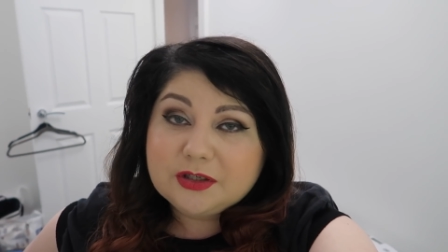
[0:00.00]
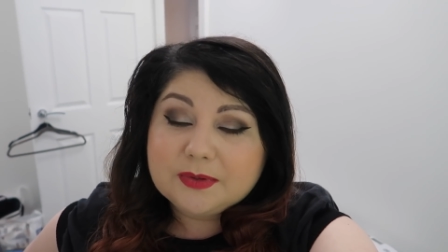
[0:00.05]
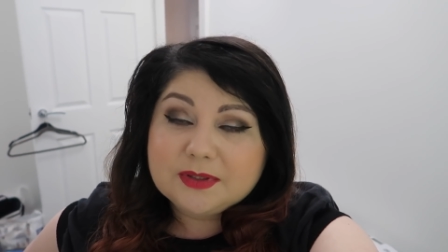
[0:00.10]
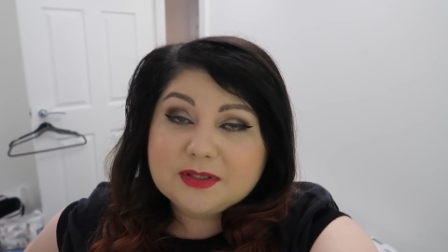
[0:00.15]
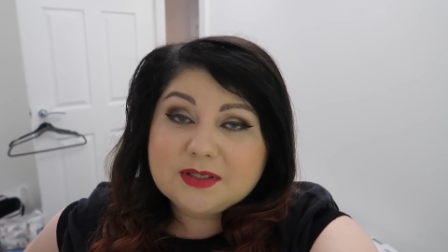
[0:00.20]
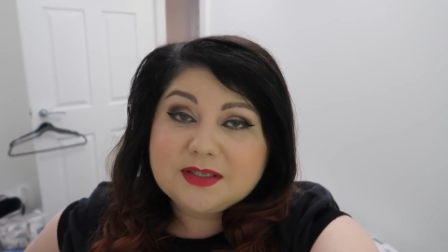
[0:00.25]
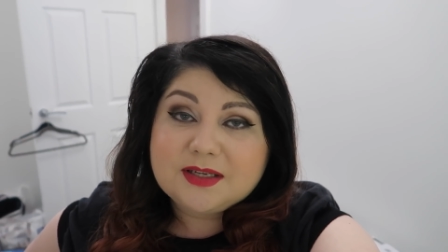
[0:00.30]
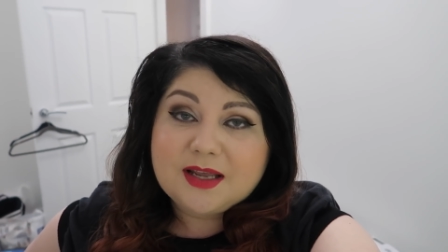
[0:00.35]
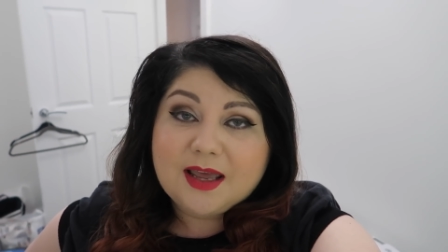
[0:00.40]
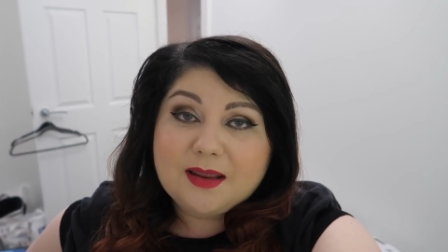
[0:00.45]
do
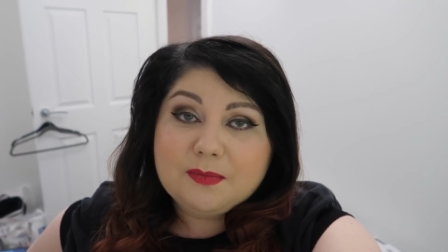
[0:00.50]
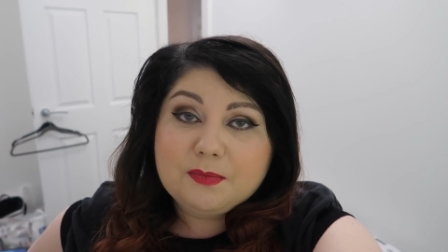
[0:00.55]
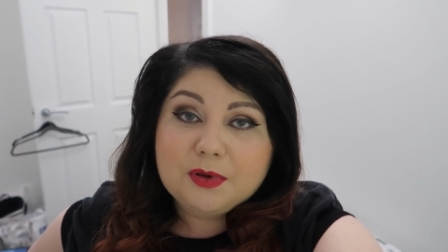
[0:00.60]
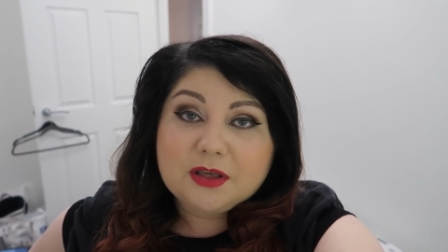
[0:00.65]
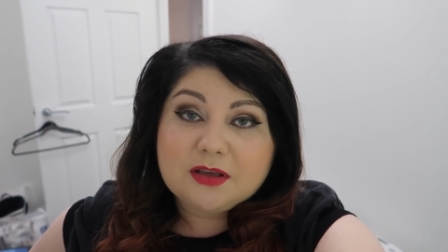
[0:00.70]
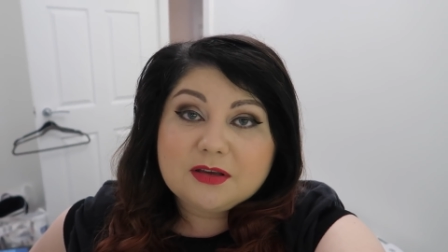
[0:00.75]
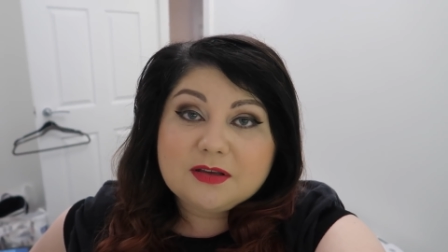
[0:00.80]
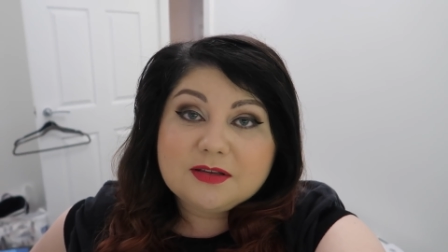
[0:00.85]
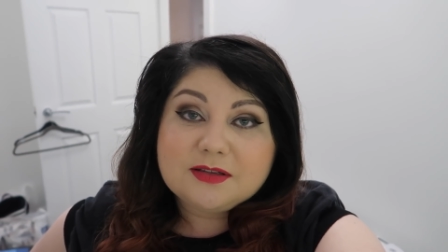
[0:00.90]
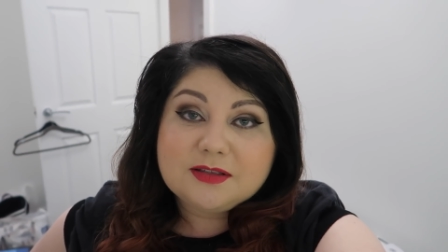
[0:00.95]
it today
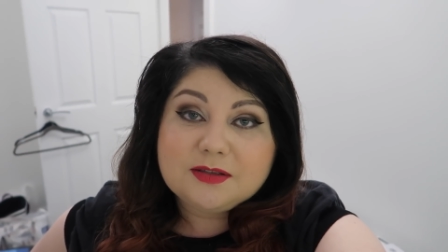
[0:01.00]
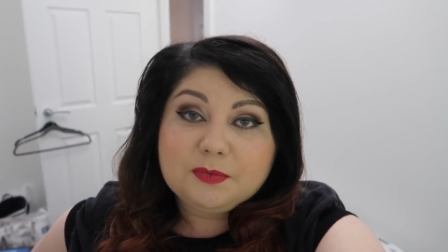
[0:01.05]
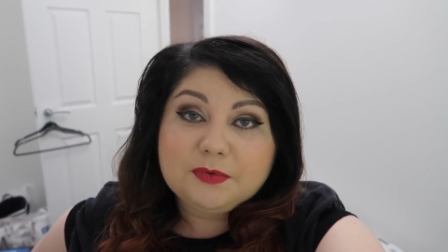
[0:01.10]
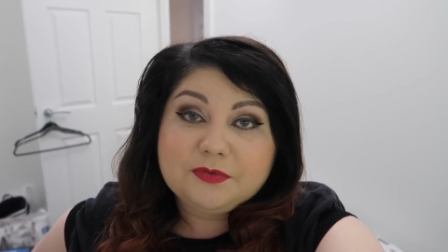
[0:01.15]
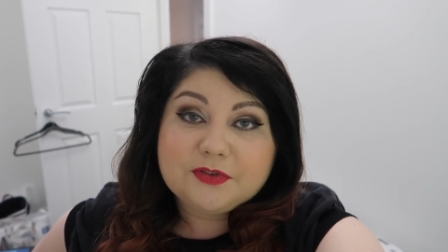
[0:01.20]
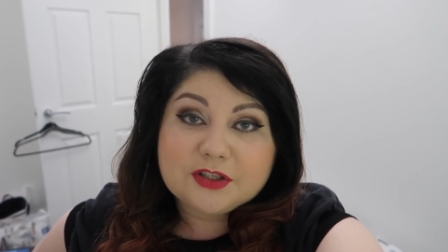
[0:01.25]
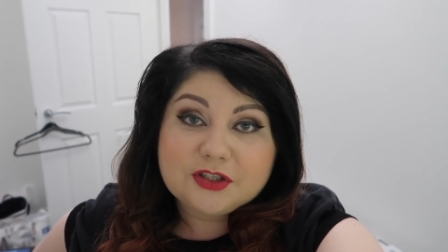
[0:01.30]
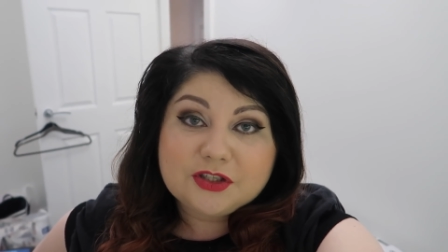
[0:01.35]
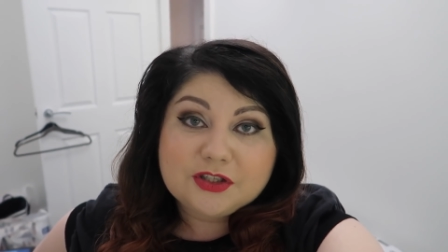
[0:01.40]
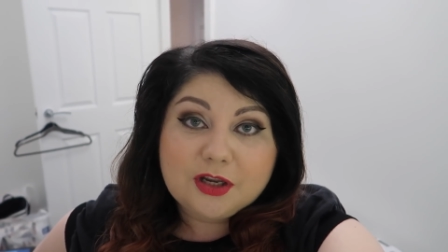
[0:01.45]
because
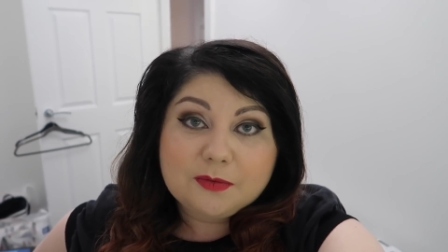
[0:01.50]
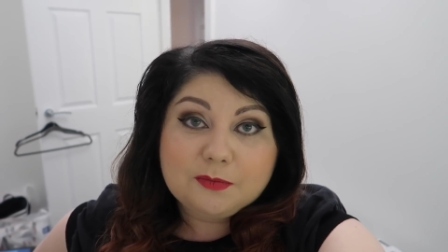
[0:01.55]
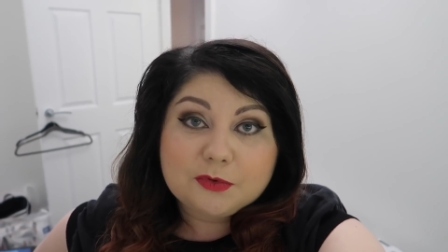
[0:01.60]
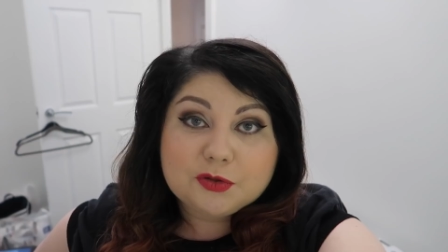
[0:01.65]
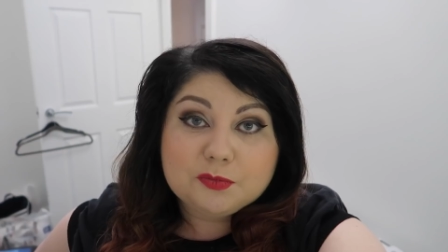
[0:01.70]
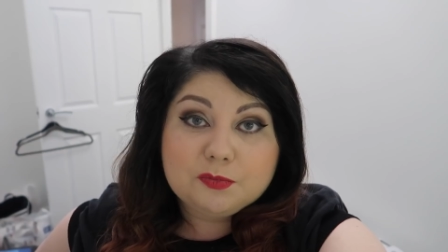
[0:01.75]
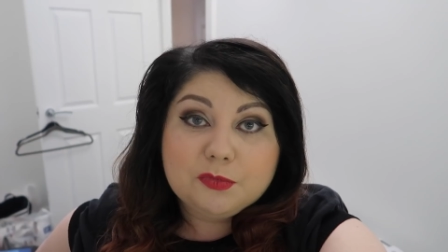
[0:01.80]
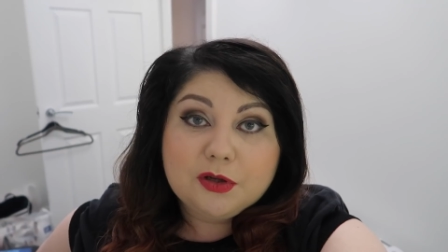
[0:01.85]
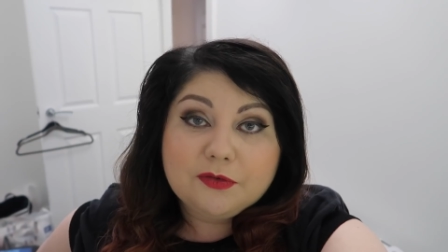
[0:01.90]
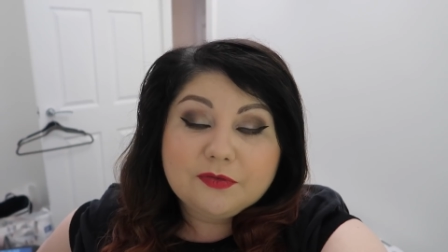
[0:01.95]
we've done so
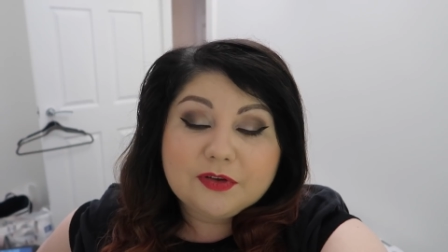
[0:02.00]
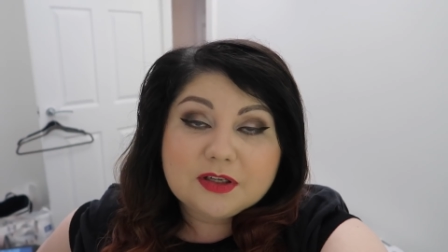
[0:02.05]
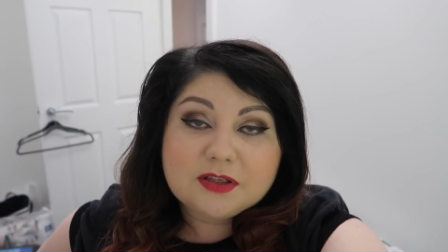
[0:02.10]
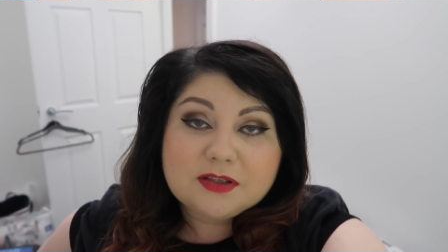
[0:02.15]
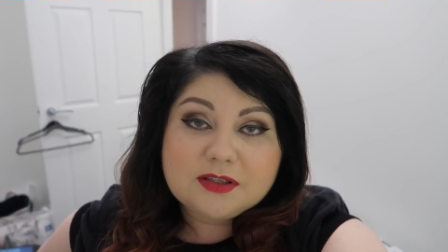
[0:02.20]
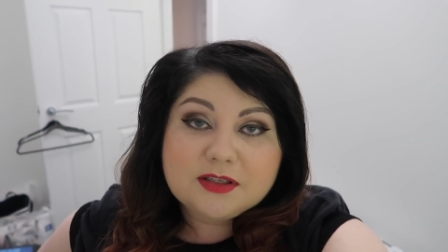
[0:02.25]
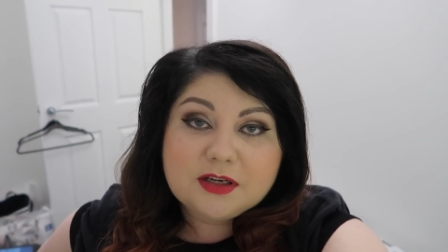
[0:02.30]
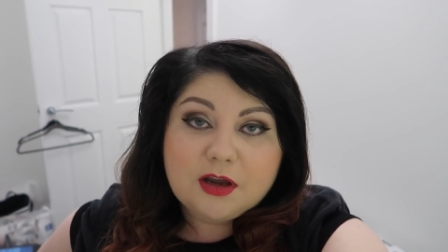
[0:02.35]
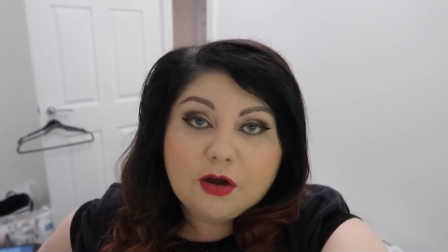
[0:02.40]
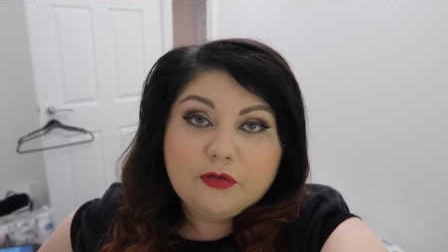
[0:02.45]
much moving
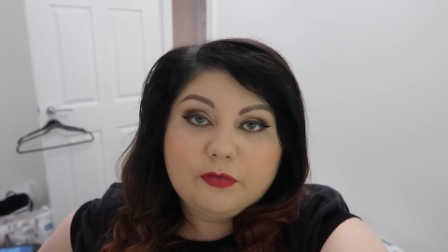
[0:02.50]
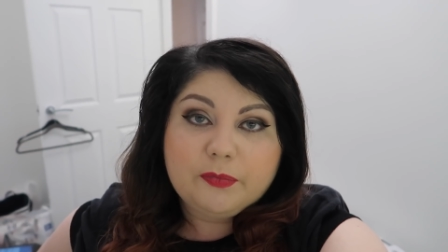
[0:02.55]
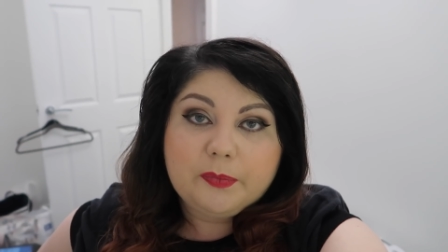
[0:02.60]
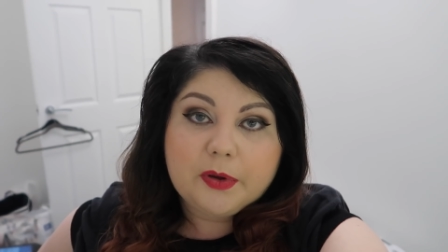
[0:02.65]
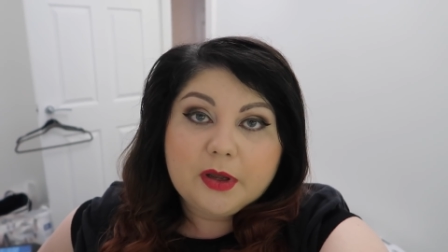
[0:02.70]
and stuff,